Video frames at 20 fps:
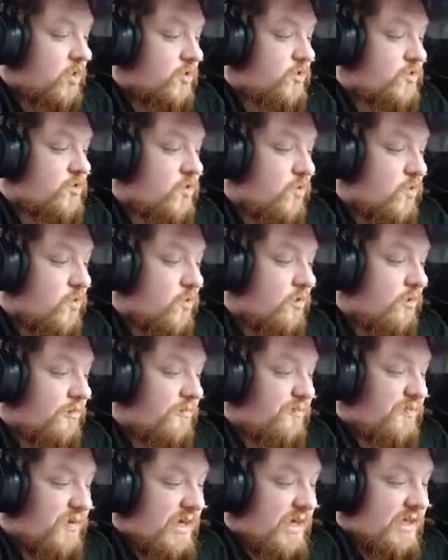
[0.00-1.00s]
Doodle
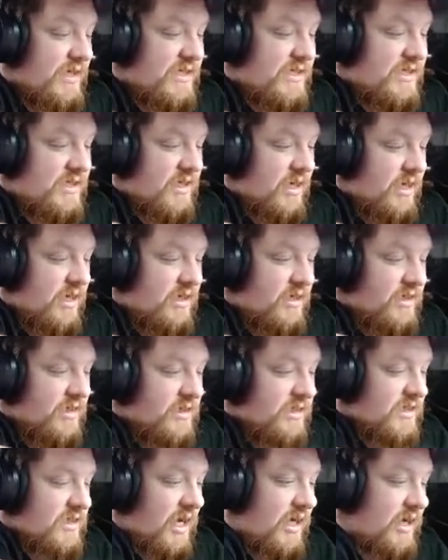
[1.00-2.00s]
Beast
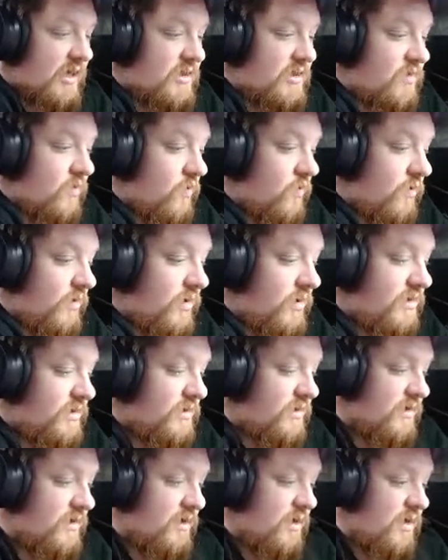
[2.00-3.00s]

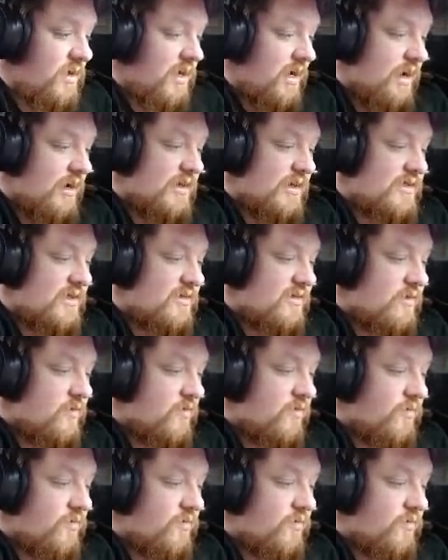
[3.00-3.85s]
Stegosaurus. Uh, that's not the whole